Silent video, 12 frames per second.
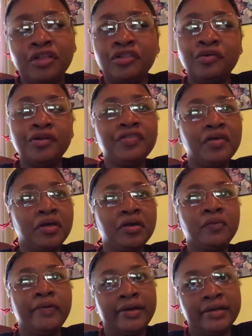The only
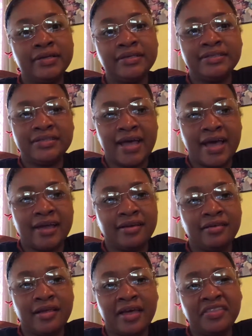thing is that
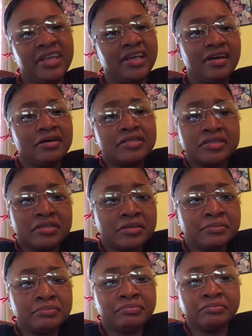I think
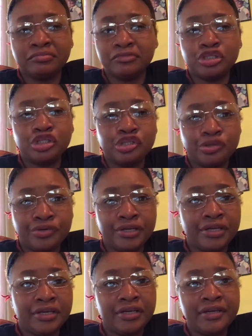customs
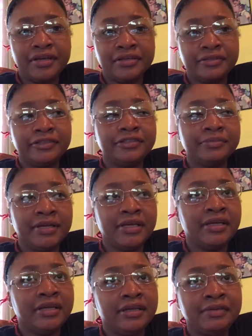duty killed
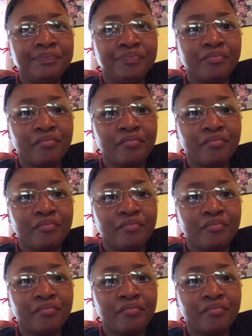me